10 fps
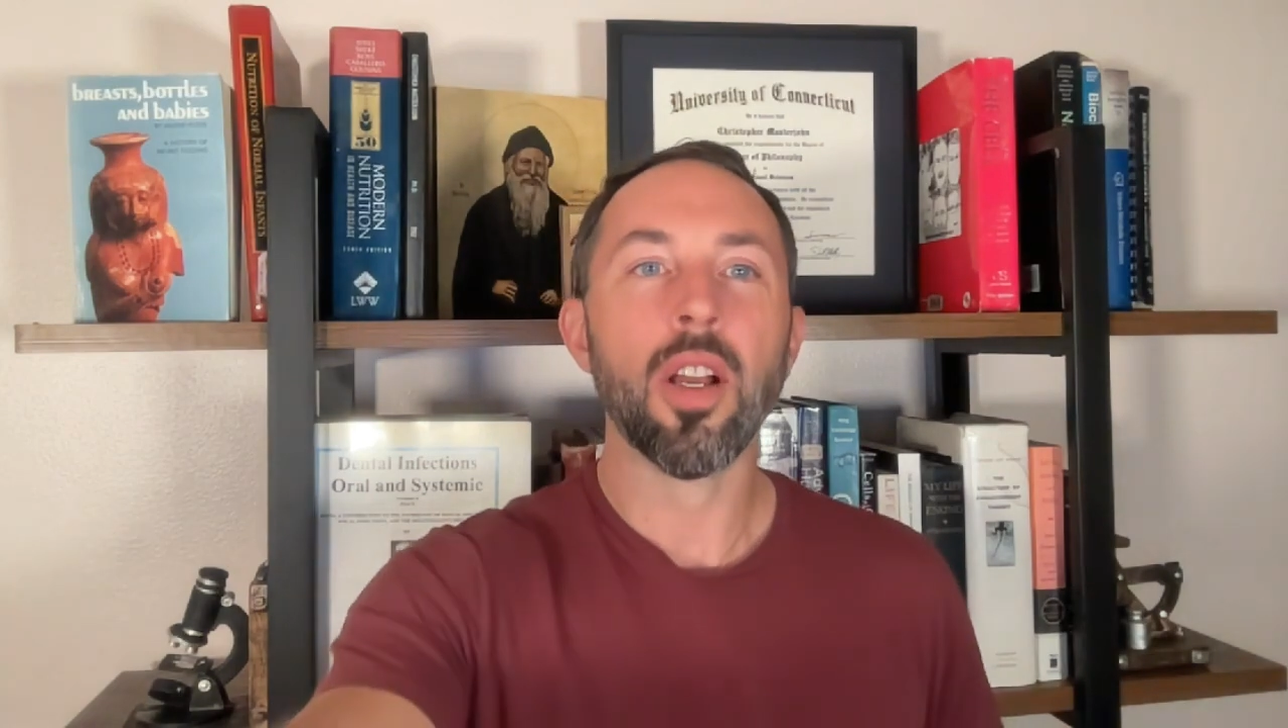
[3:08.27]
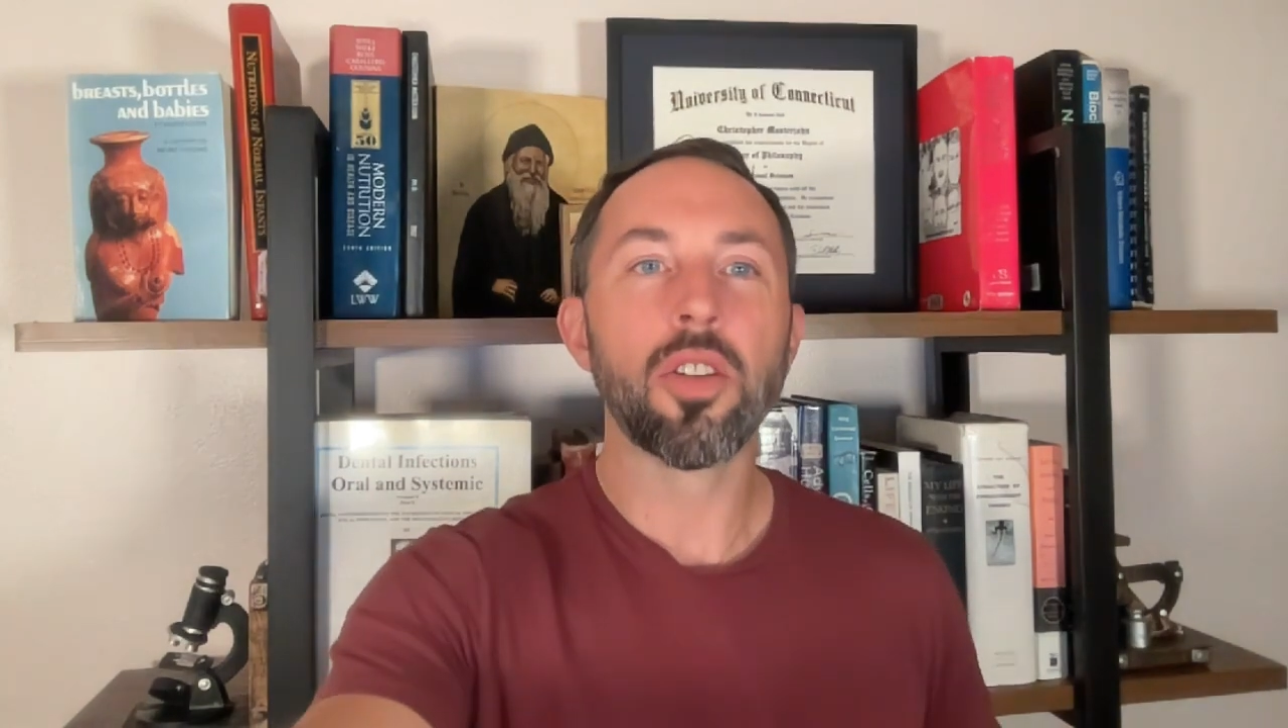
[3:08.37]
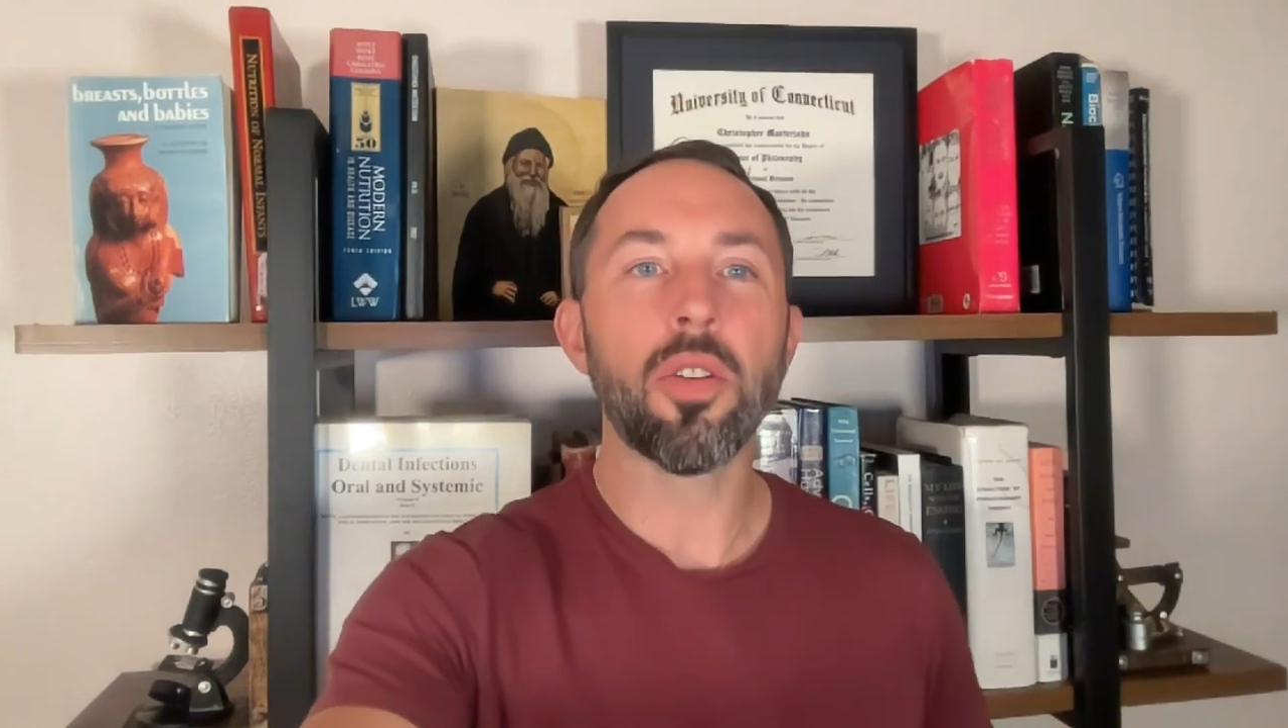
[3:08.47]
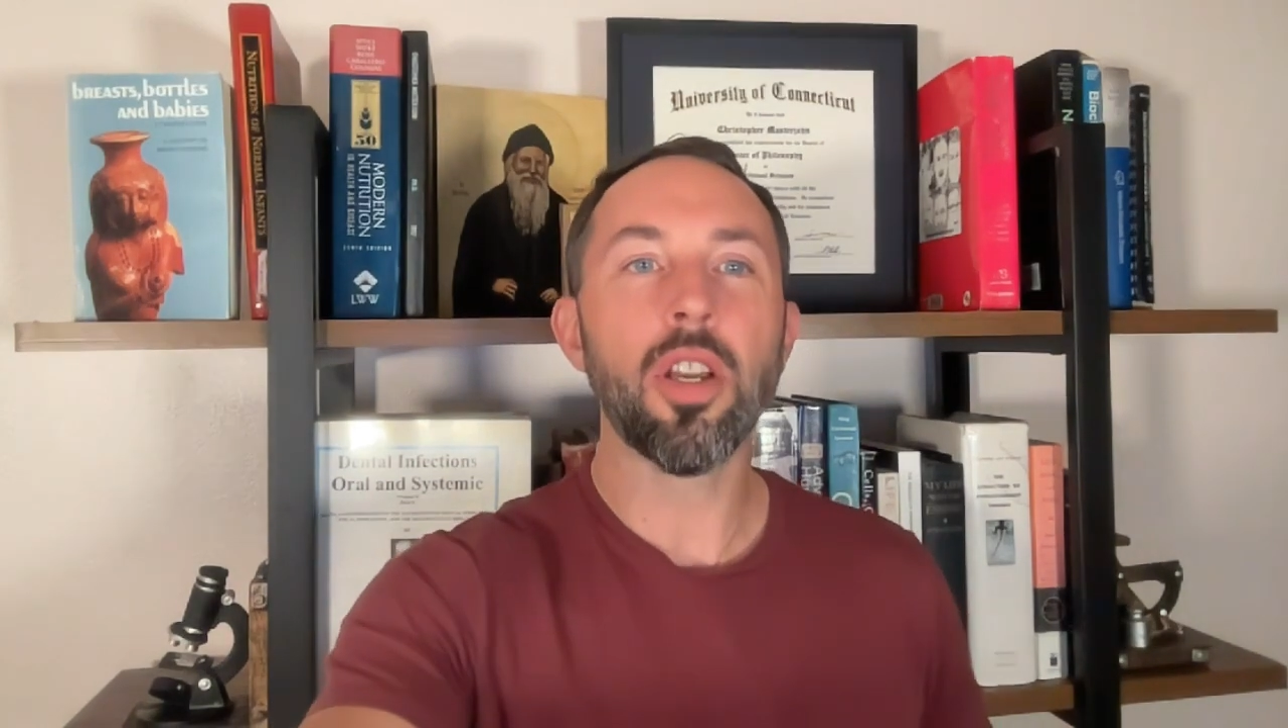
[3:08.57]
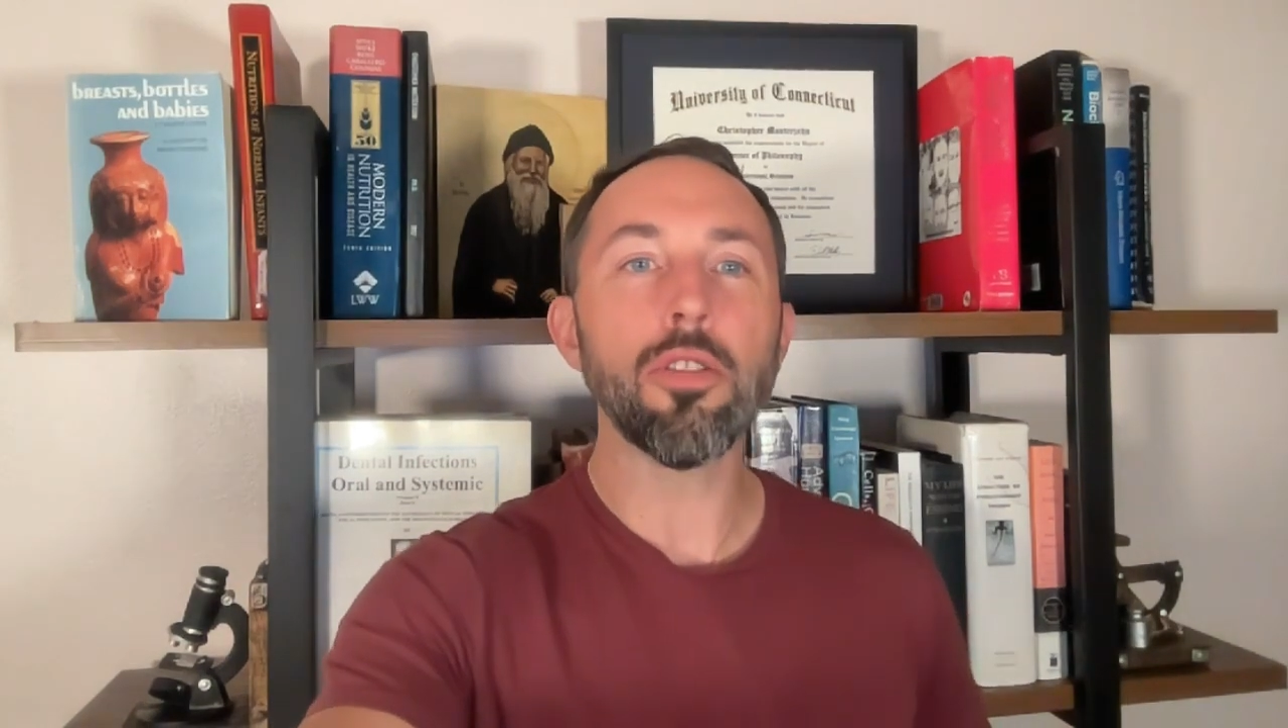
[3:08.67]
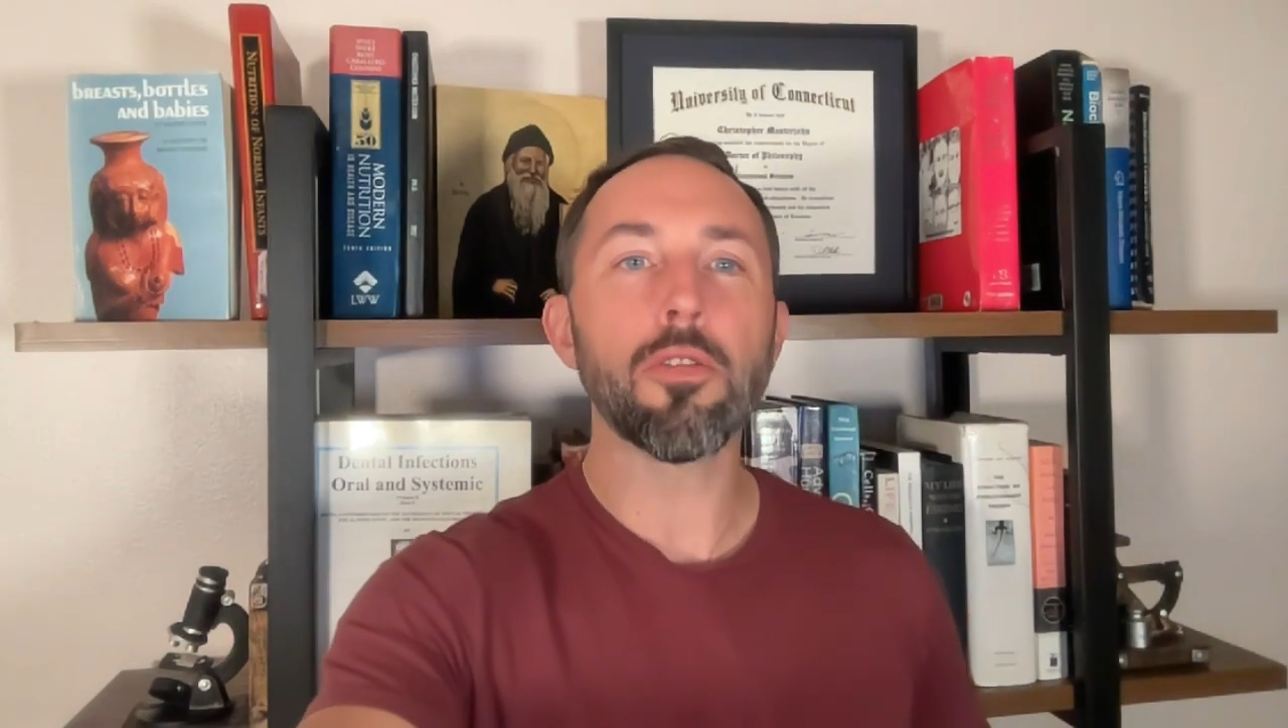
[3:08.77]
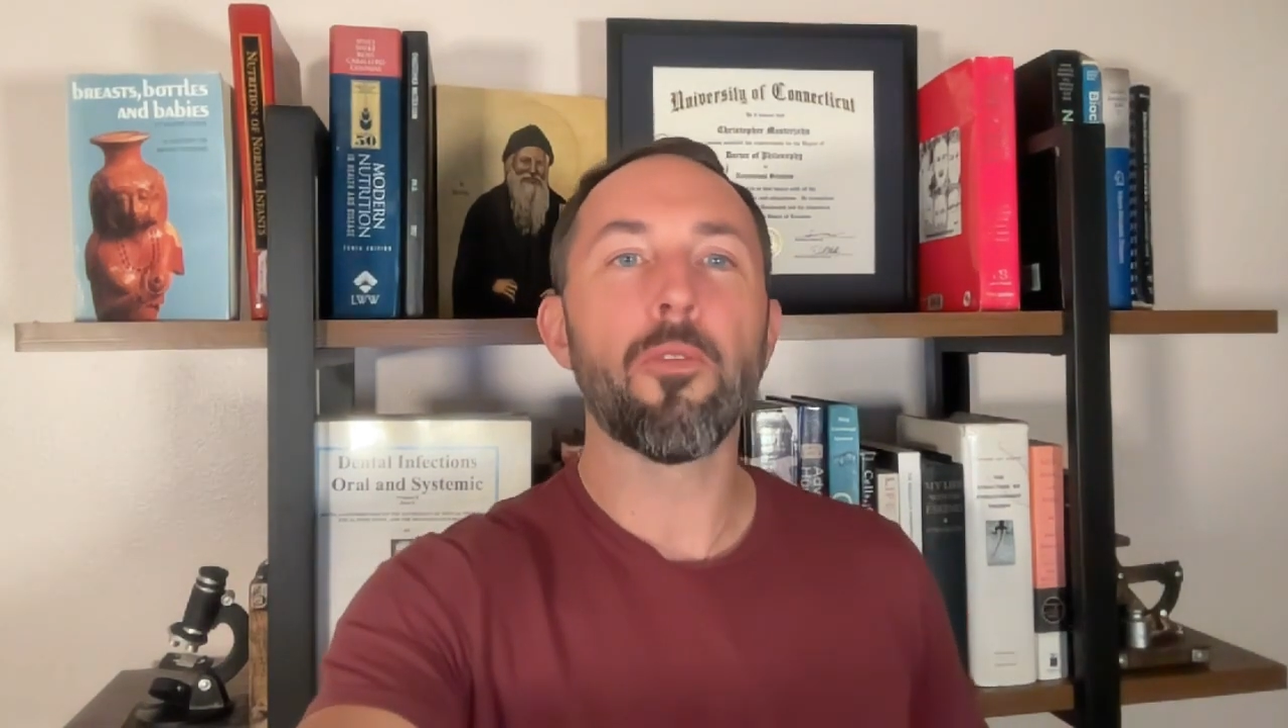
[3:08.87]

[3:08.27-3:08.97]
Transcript: So here's